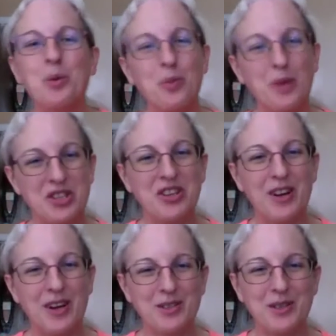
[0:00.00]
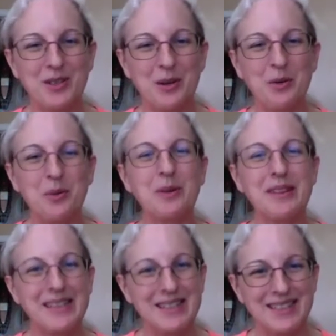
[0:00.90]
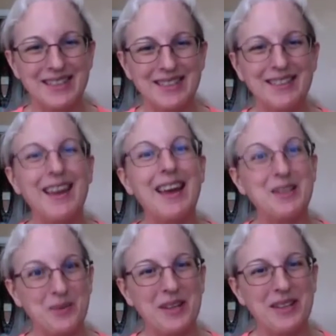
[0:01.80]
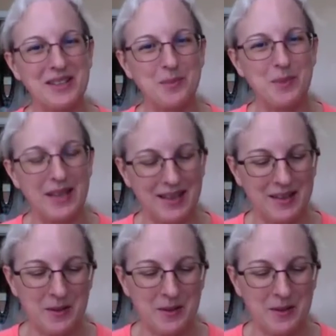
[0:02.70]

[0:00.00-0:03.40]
we should also listen as well as speak.